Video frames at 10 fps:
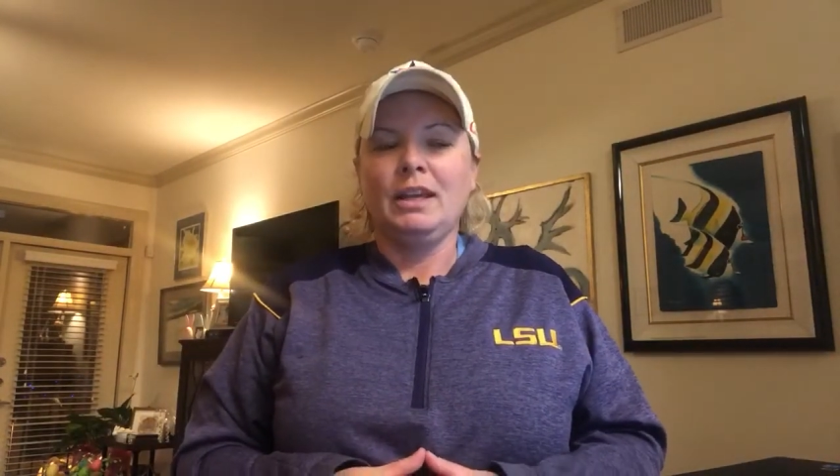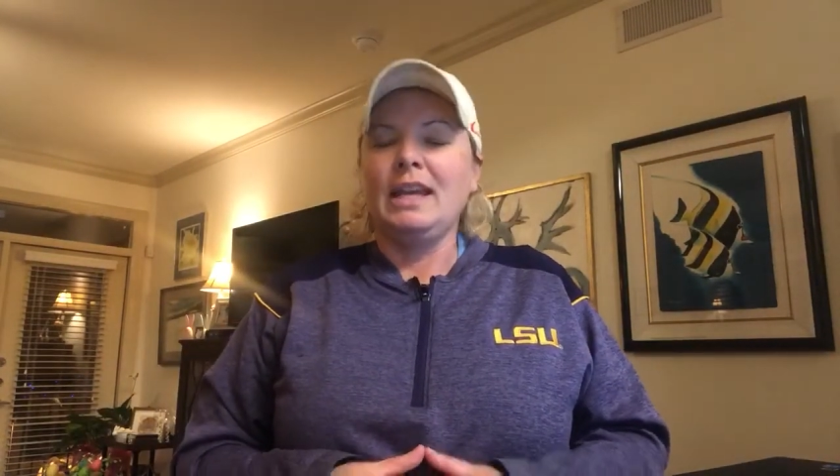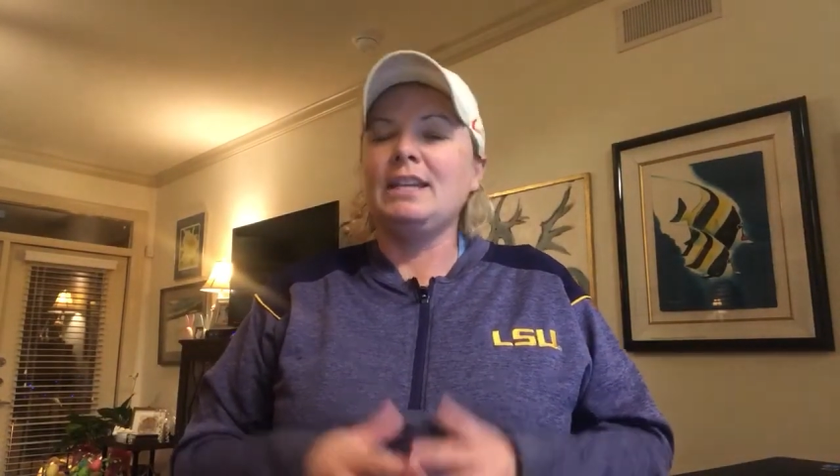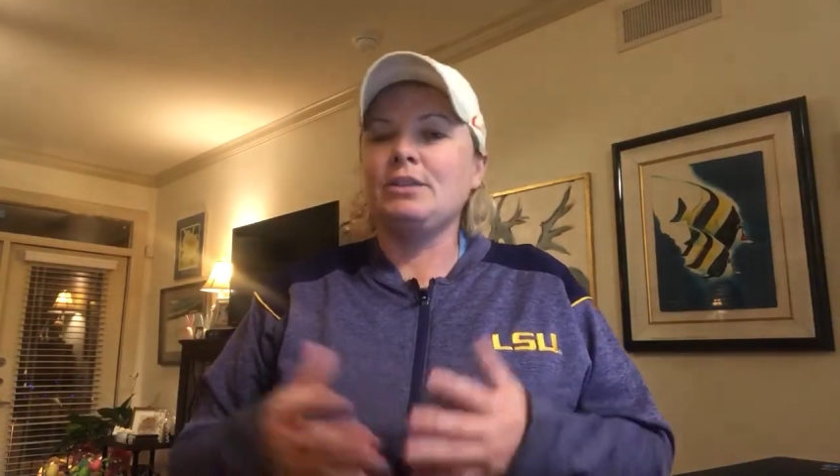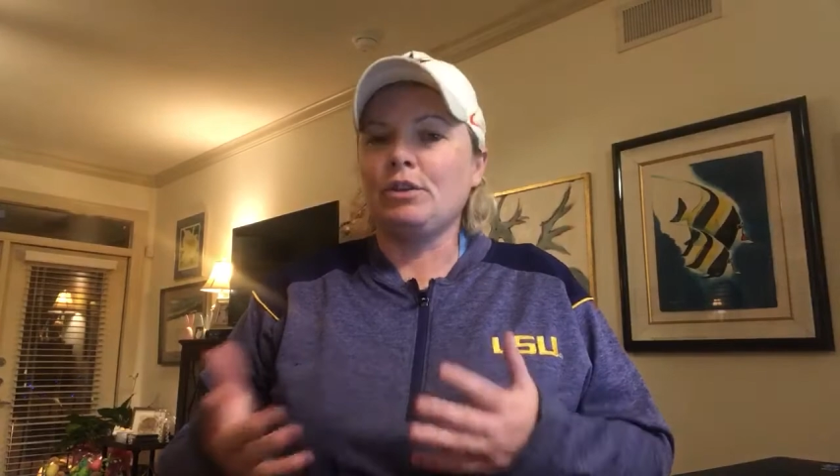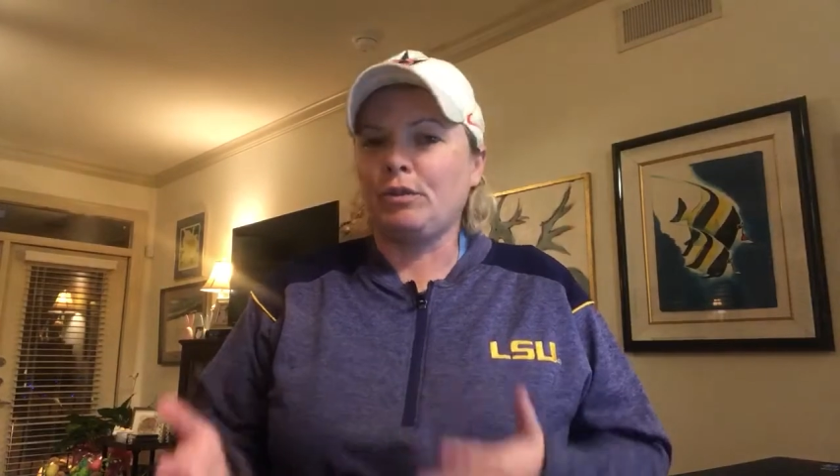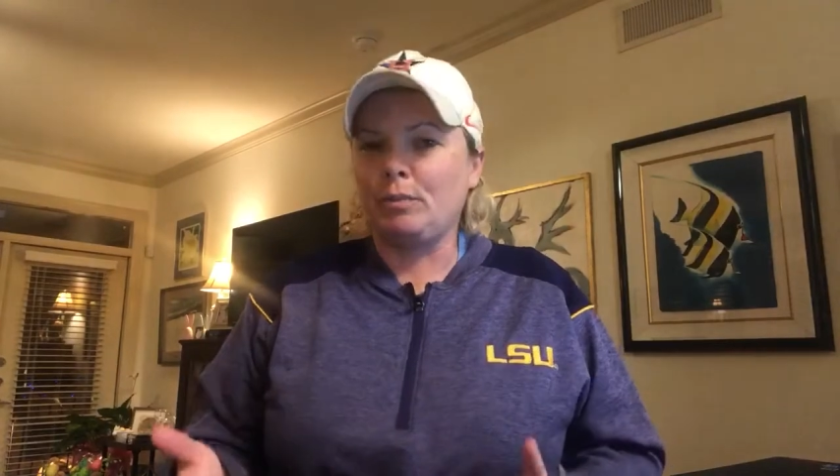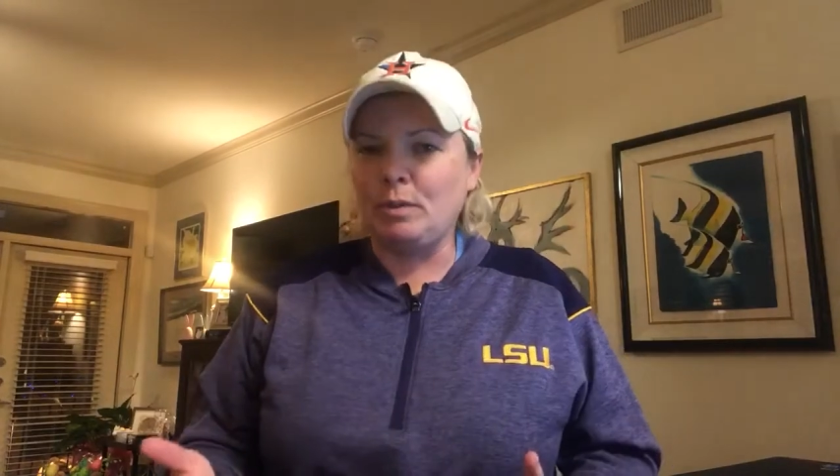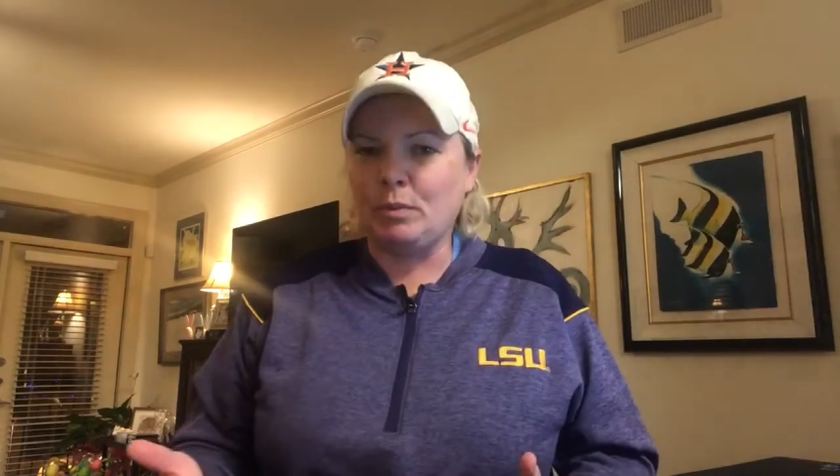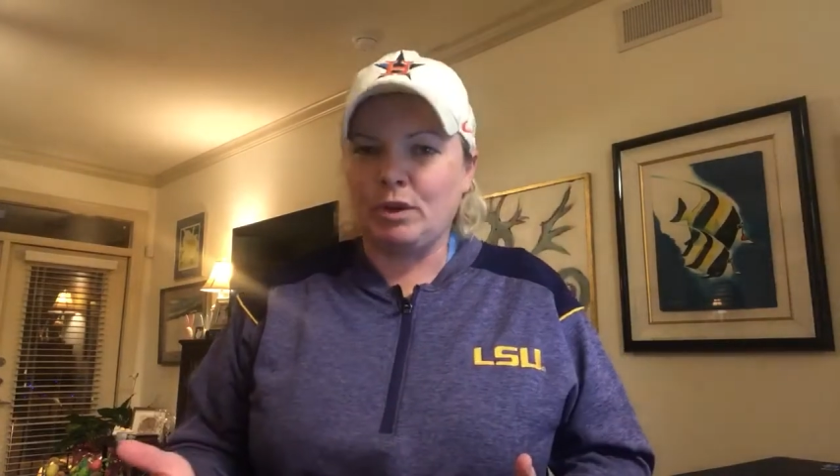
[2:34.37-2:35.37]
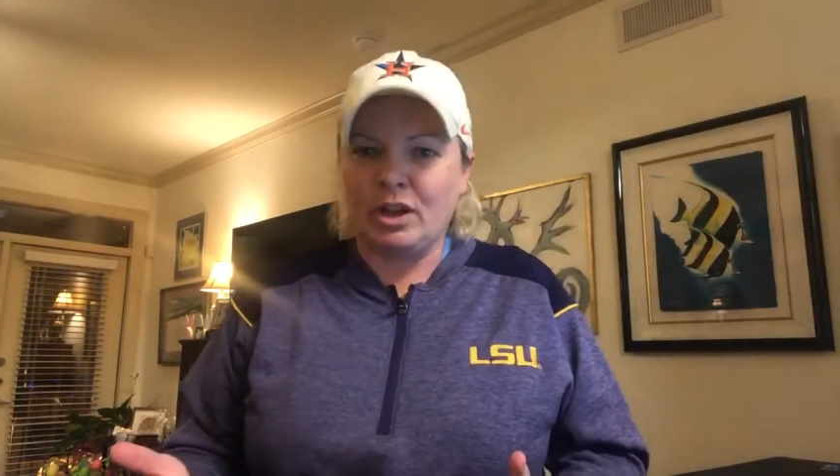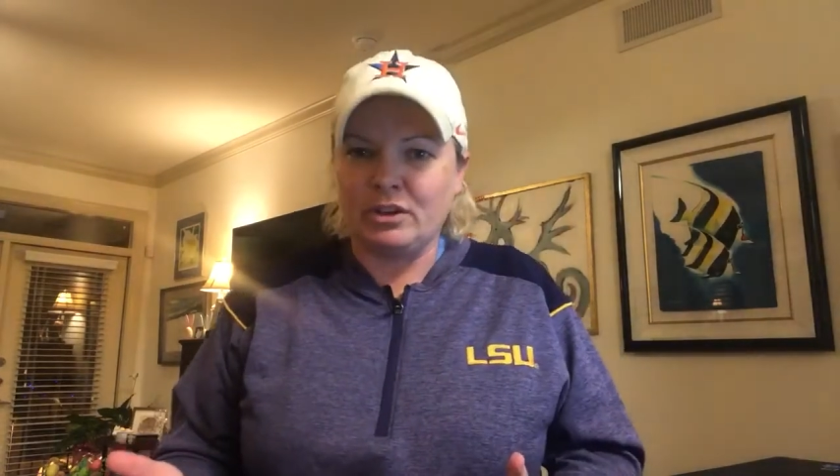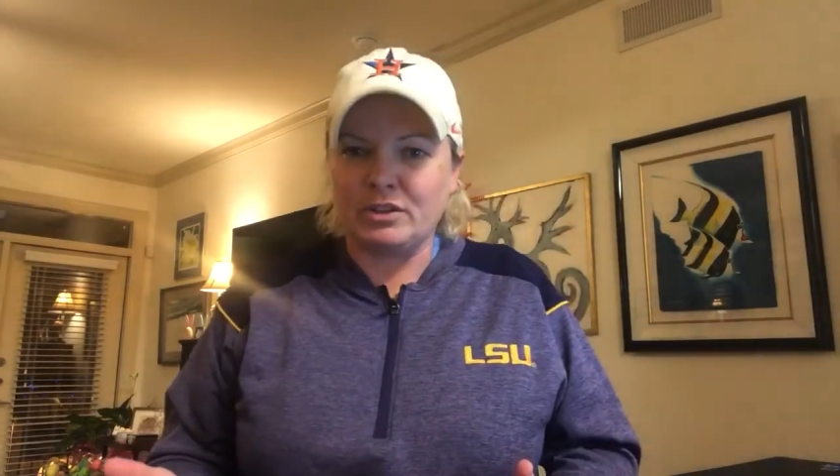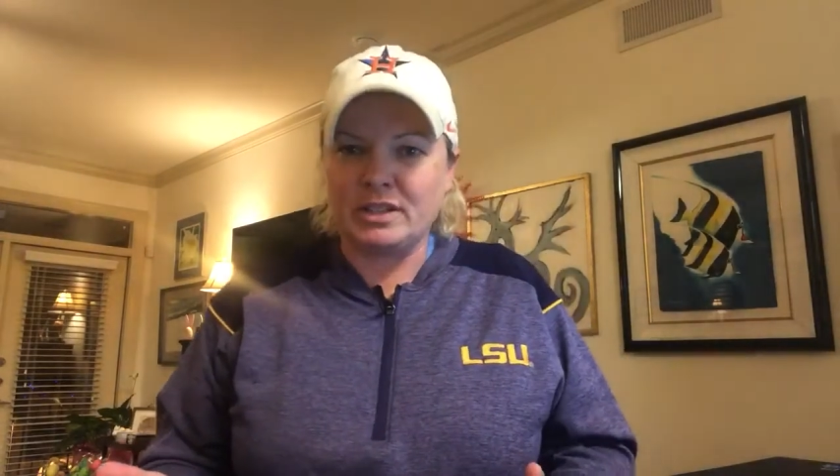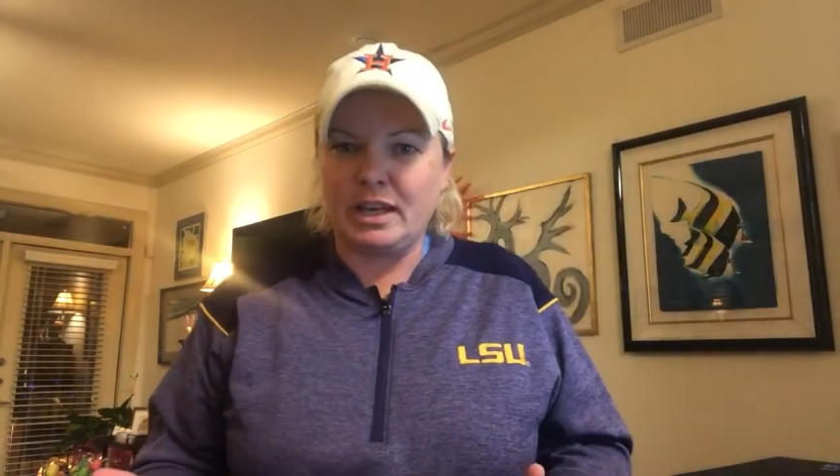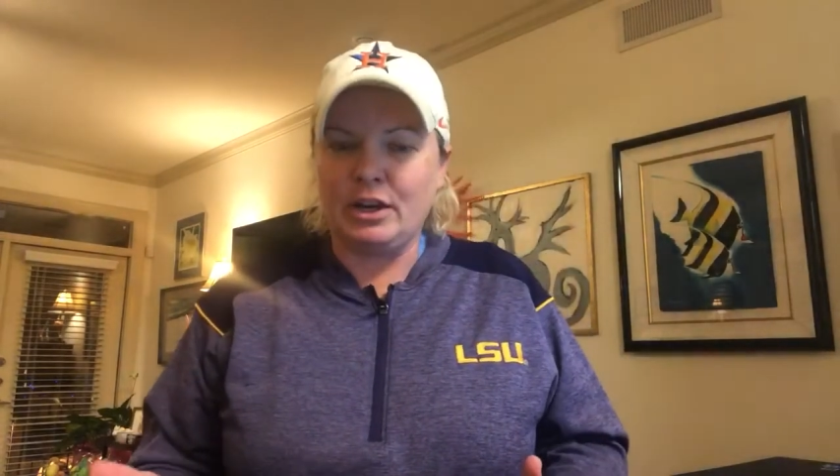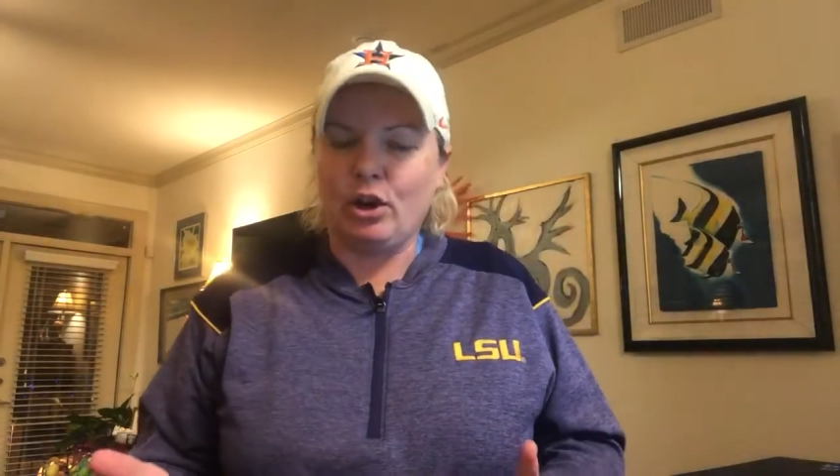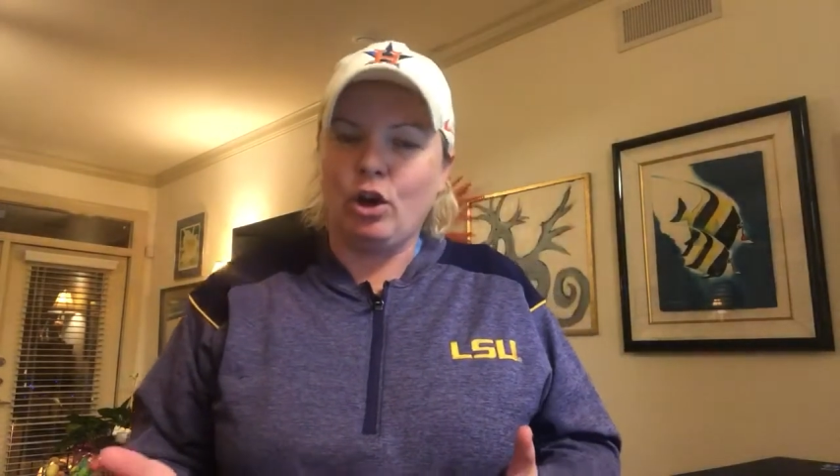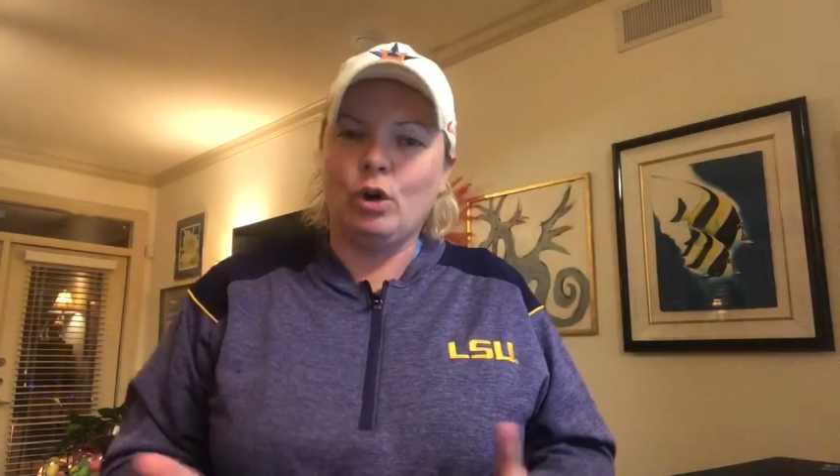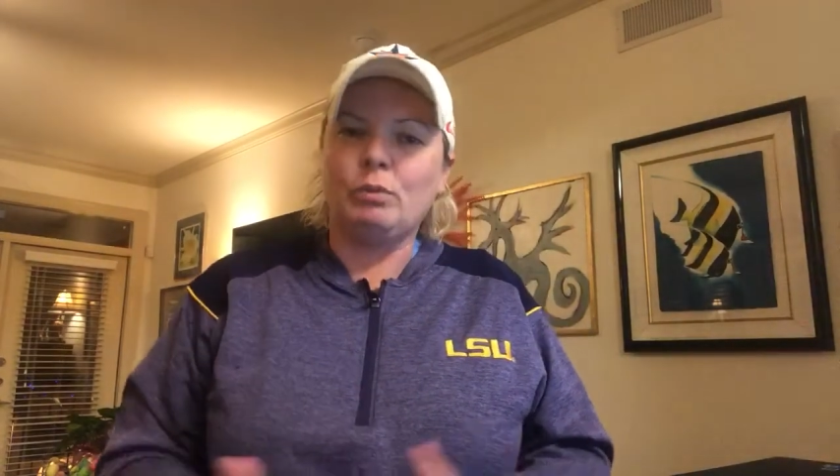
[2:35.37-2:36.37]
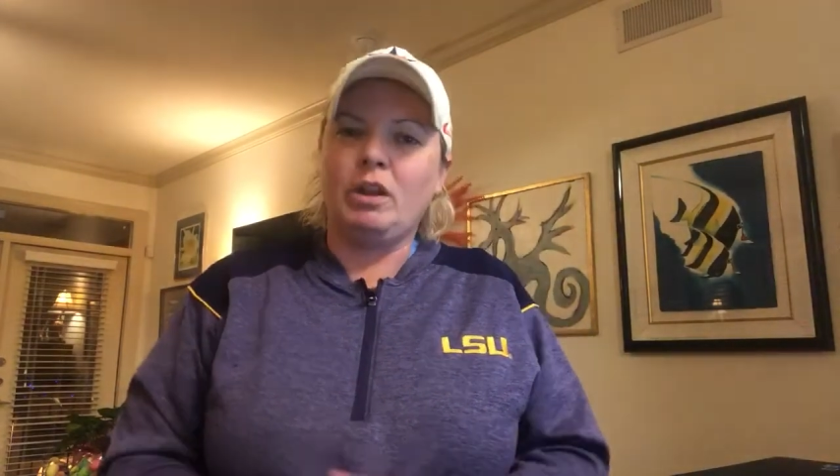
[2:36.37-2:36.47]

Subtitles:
easier for people to understand at home,